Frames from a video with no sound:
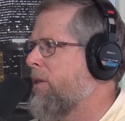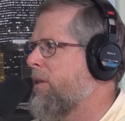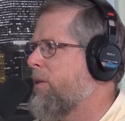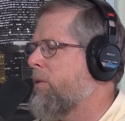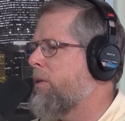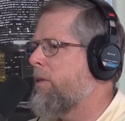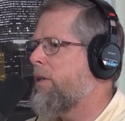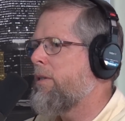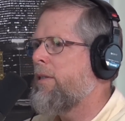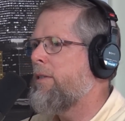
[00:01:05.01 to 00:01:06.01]
You know, you're
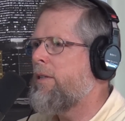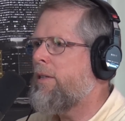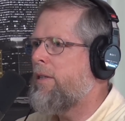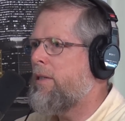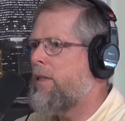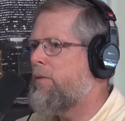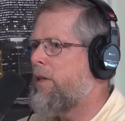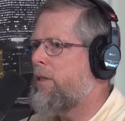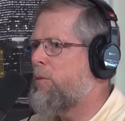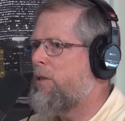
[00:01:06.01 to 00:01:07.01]
not you're not killing a
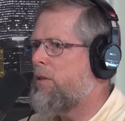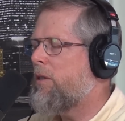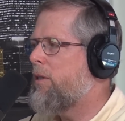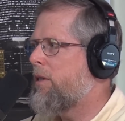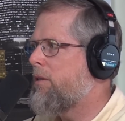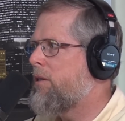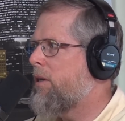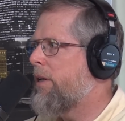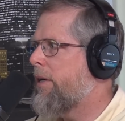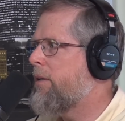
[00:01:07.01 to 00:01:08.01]
Vietnamese. You're killing a
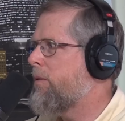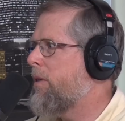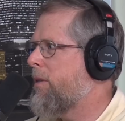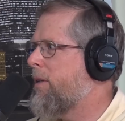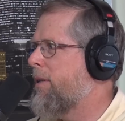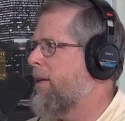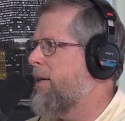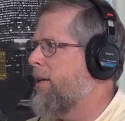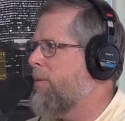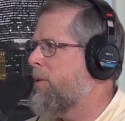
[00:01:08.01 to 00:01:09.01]
slant. Uh,
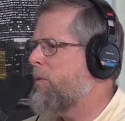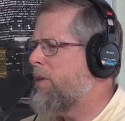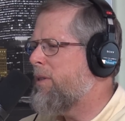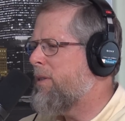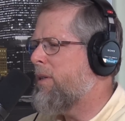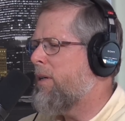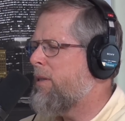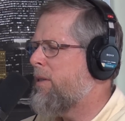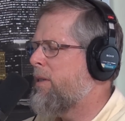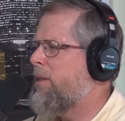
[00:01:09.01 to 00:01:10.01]
I mean, where does this
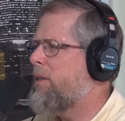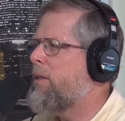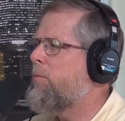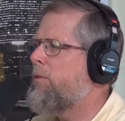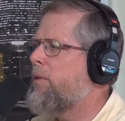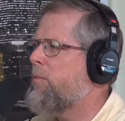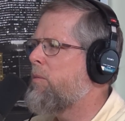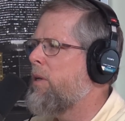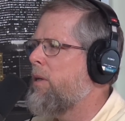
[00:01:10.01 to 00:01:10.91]
ugliness come from?